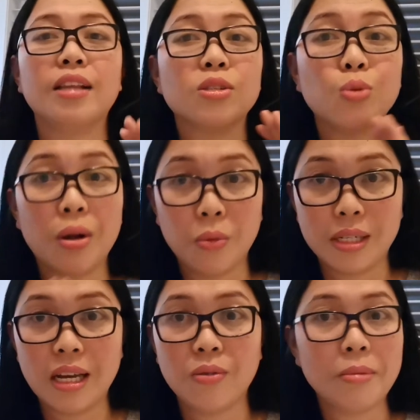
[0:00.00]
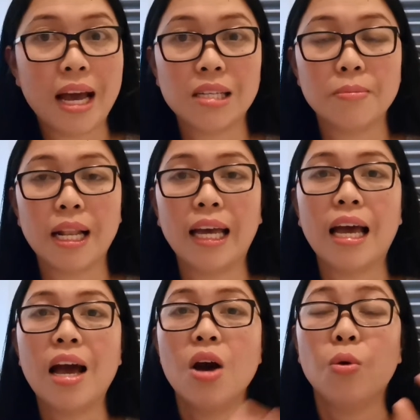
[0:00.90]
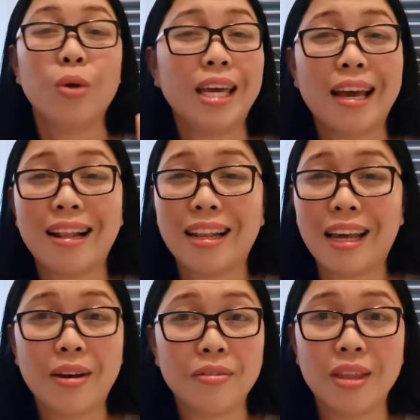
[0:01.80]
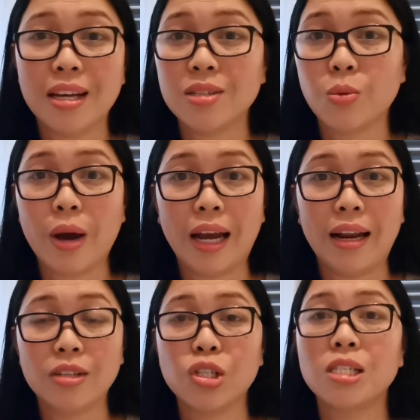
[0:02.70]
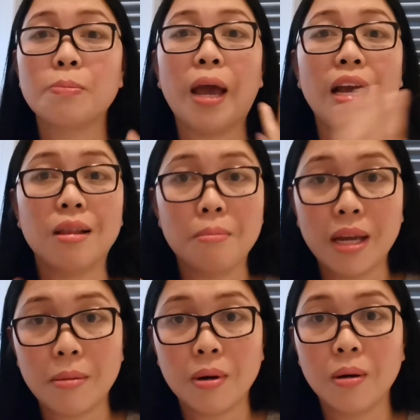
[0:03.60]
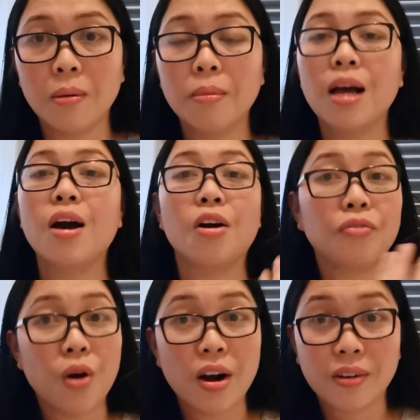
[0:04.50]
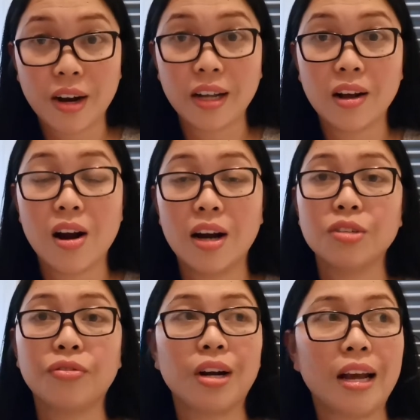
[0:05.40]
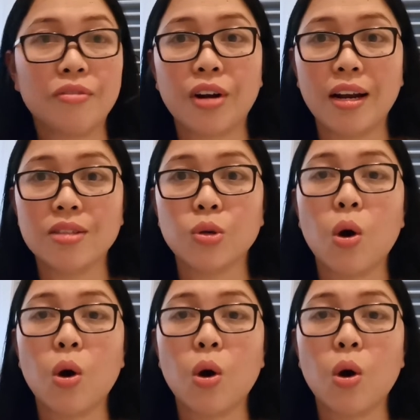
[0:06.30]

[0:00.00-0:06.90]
And that's what we did with my husband. Like, we can't live this way, like just paying the minimum of our credit cards, of our line of credit.